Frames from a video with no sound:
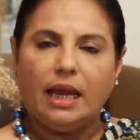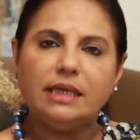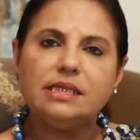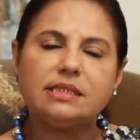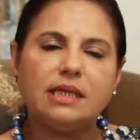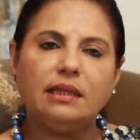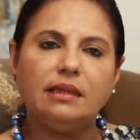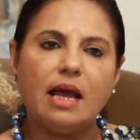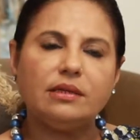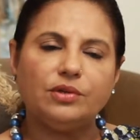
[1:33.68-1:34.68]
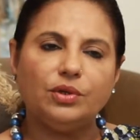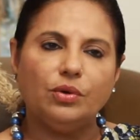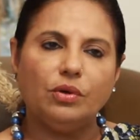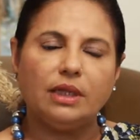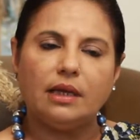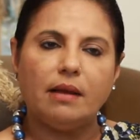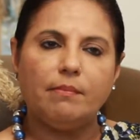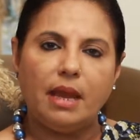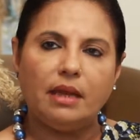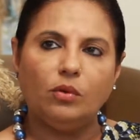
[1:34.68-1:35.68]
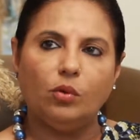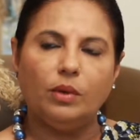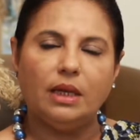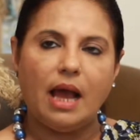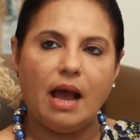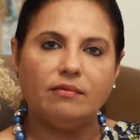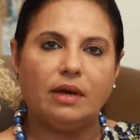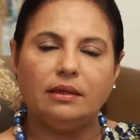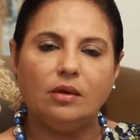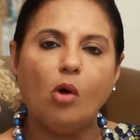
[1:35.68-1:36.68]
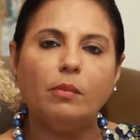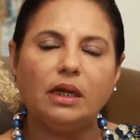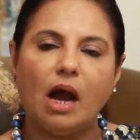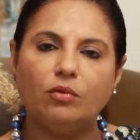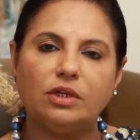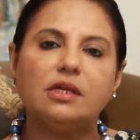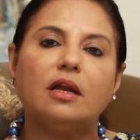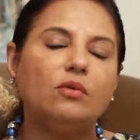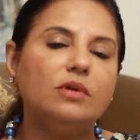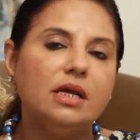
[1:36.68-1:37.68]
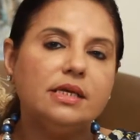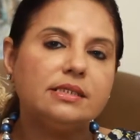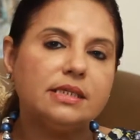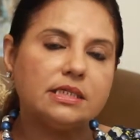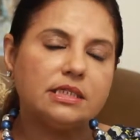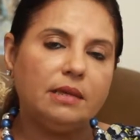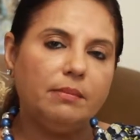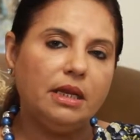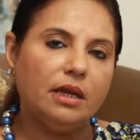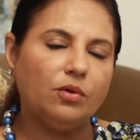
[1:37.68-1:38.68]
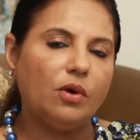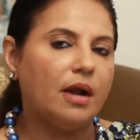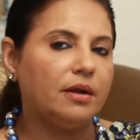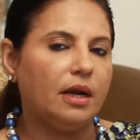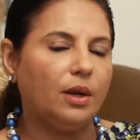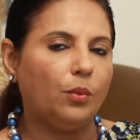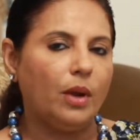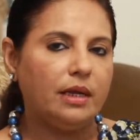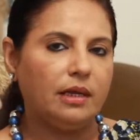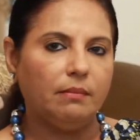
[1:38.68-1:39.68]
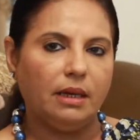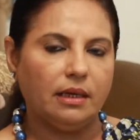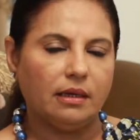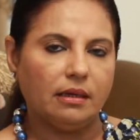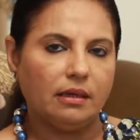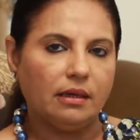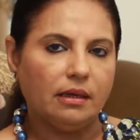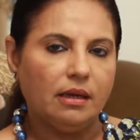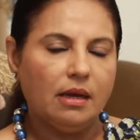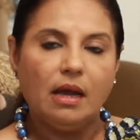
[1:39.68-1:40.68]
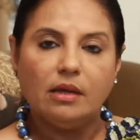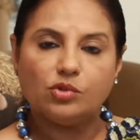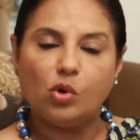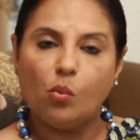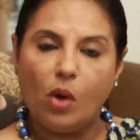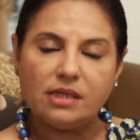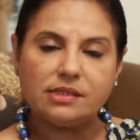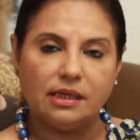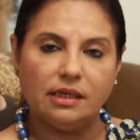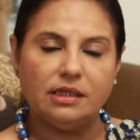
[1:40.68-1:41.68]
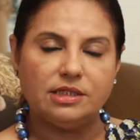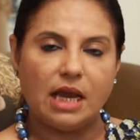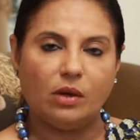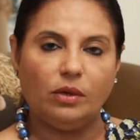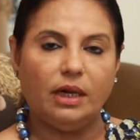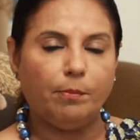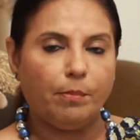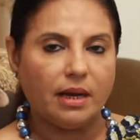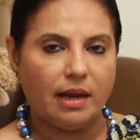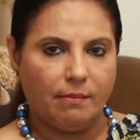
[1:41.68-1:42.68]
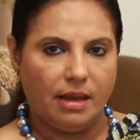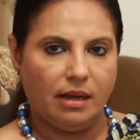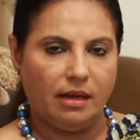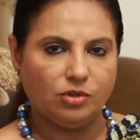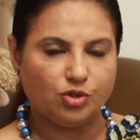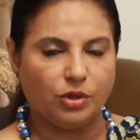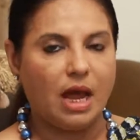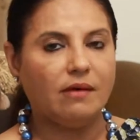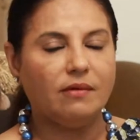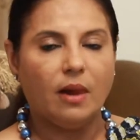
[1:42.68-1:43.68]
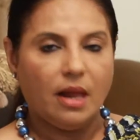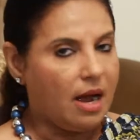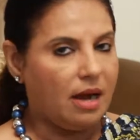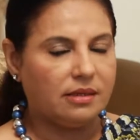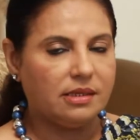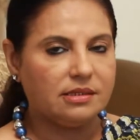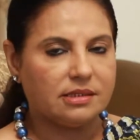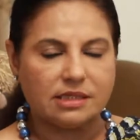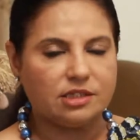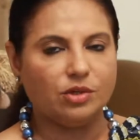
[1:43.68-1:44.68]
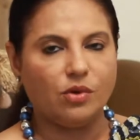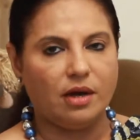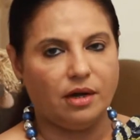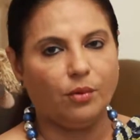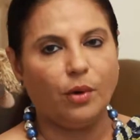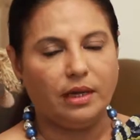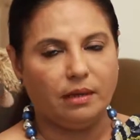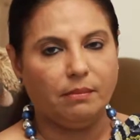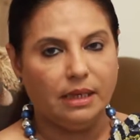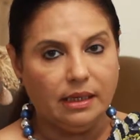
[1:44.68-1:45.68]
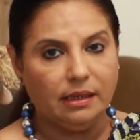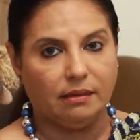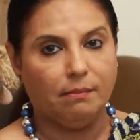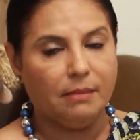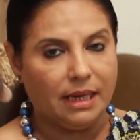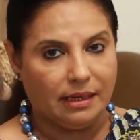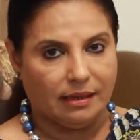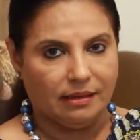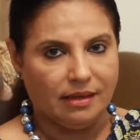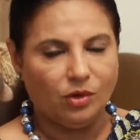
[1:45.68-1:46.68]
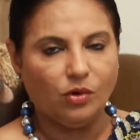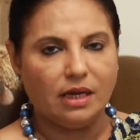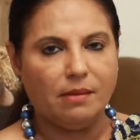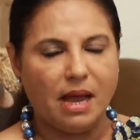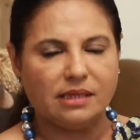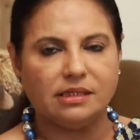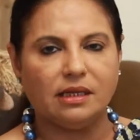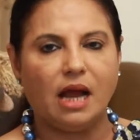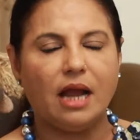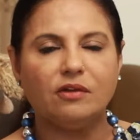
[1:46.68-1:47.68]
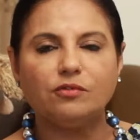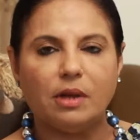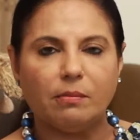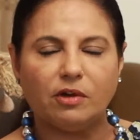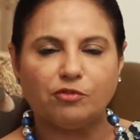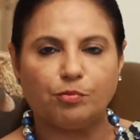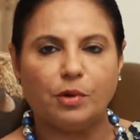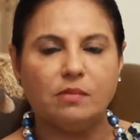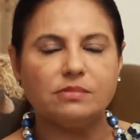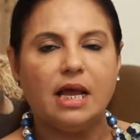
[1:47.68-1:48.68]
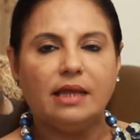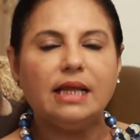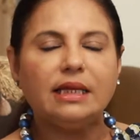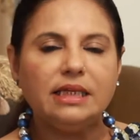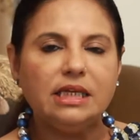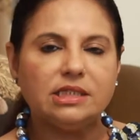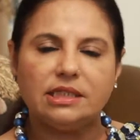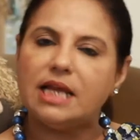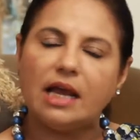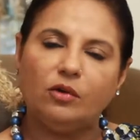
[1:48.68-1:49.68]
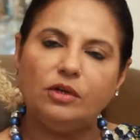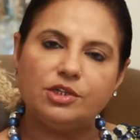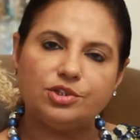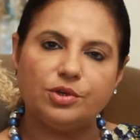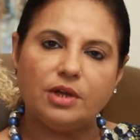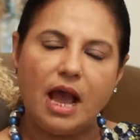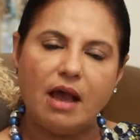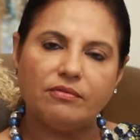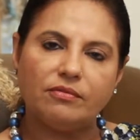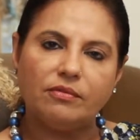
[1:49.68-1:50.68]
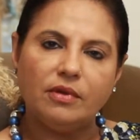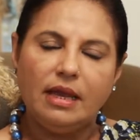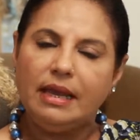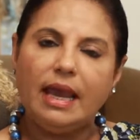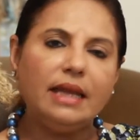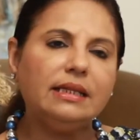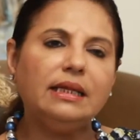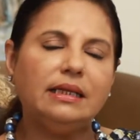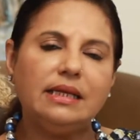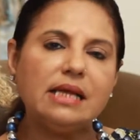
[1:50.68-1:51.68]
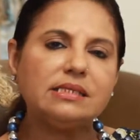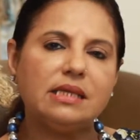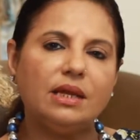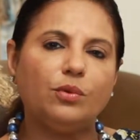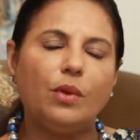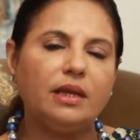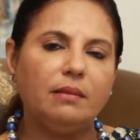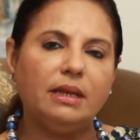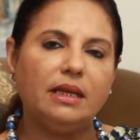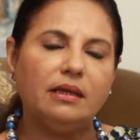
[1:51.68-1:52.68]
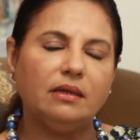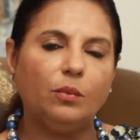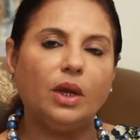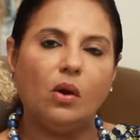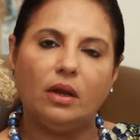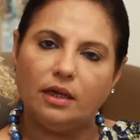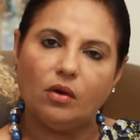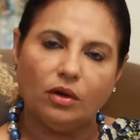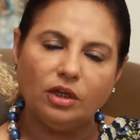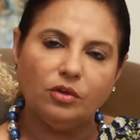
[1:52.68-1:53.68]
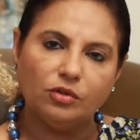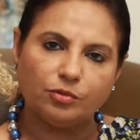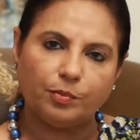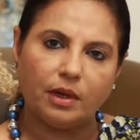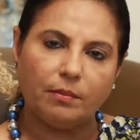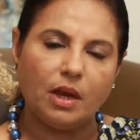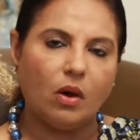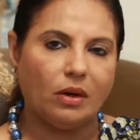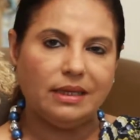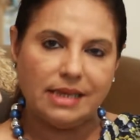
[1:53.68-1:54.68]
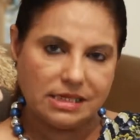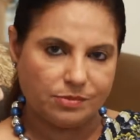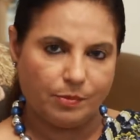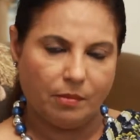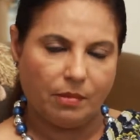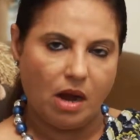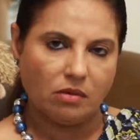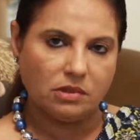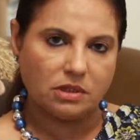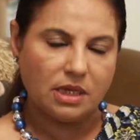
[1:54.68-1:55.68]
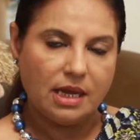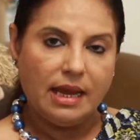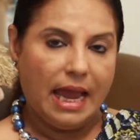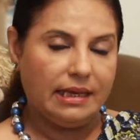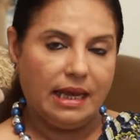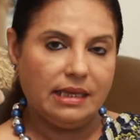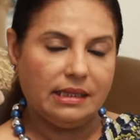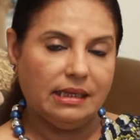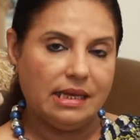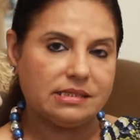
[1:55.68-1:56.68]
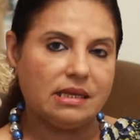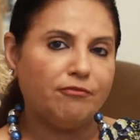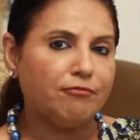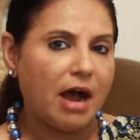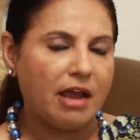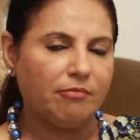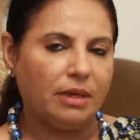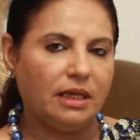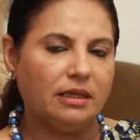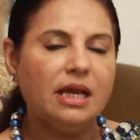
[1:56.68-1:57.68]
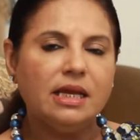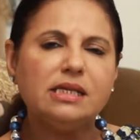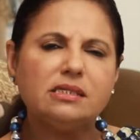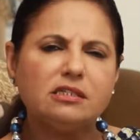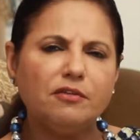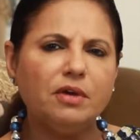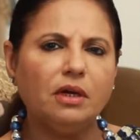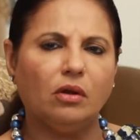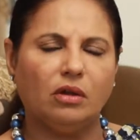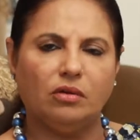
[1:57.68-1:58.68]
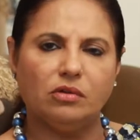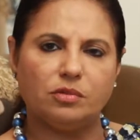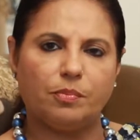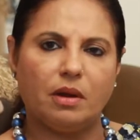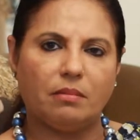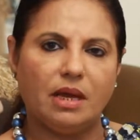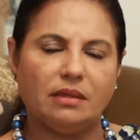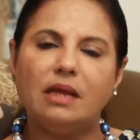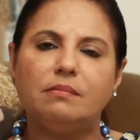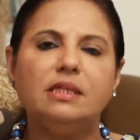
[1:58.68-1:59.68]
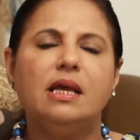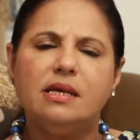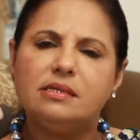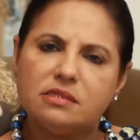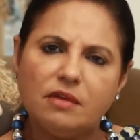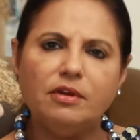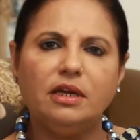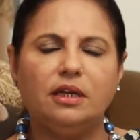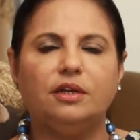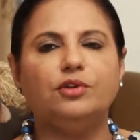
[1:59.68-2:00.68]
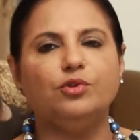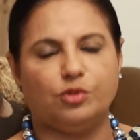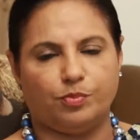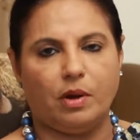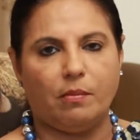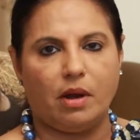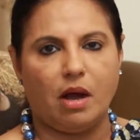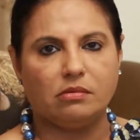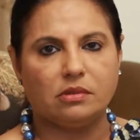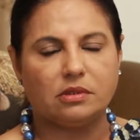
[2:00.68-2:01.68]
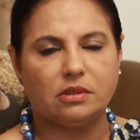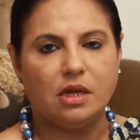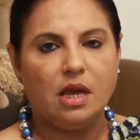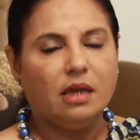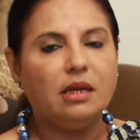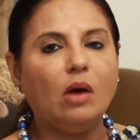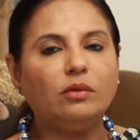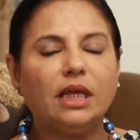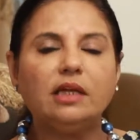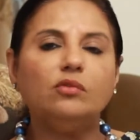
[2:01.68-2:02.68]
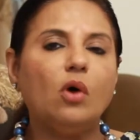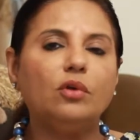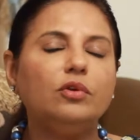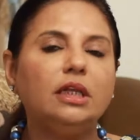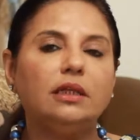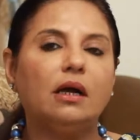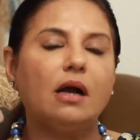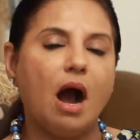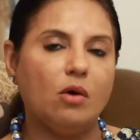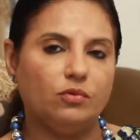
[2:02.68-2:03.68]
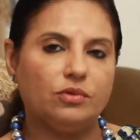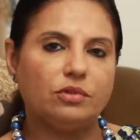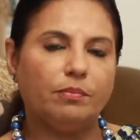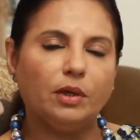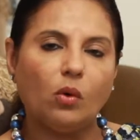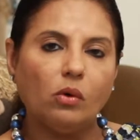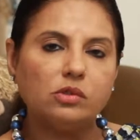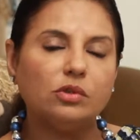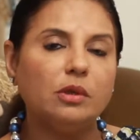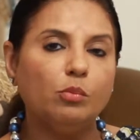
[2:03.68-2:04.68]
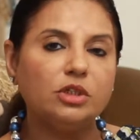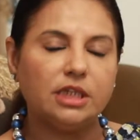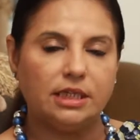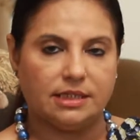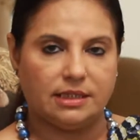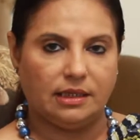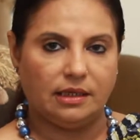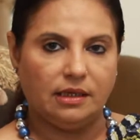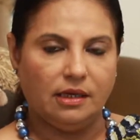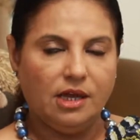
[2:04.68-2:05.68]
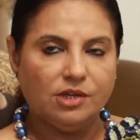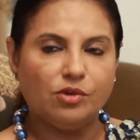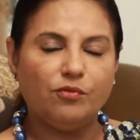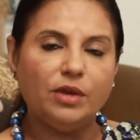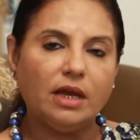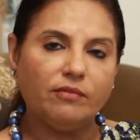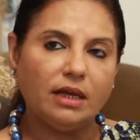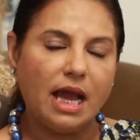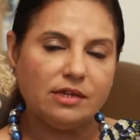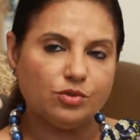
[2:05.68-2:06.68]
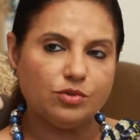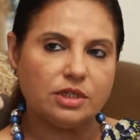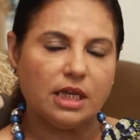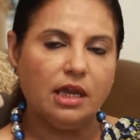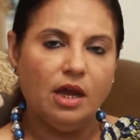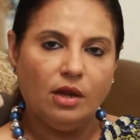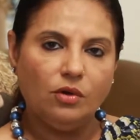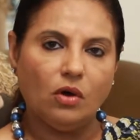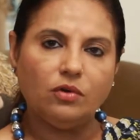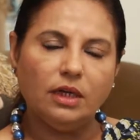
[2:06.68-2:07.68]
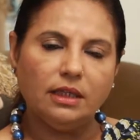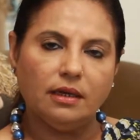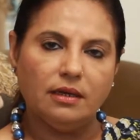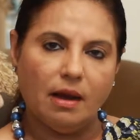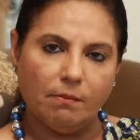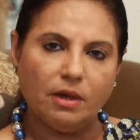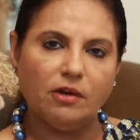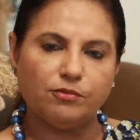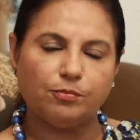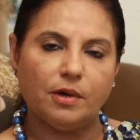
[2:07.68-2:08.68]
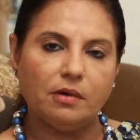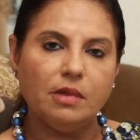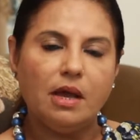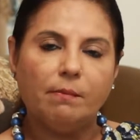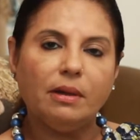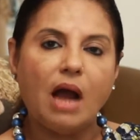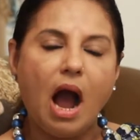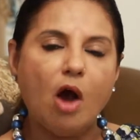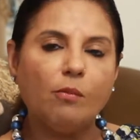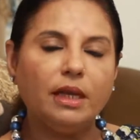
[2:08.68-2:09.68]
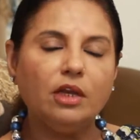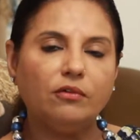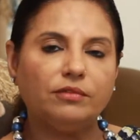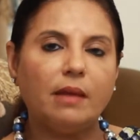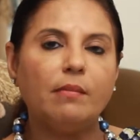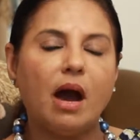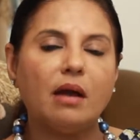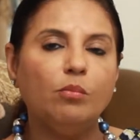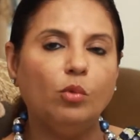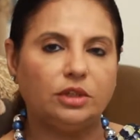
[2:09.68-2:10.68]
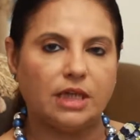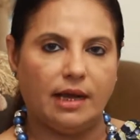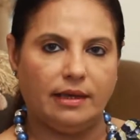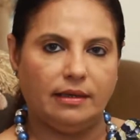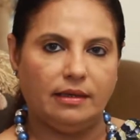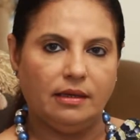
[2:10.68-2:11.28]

It is seen that you know there are men who will have a normal count is around 60 million to 120 million. So one single ejaculate per ml should have 160 to 120 million, million. You can imagine the kind of number of sperm that each ejaculate should have. Anything less than 20 million, we call it oligospermia or less sperm count and anything less than 5 million is severe oligospermia. That means severely reduced sperm count. Now there is only the count but also the motility. So we have, one has to see not only the number of sperm but how many of them are motile.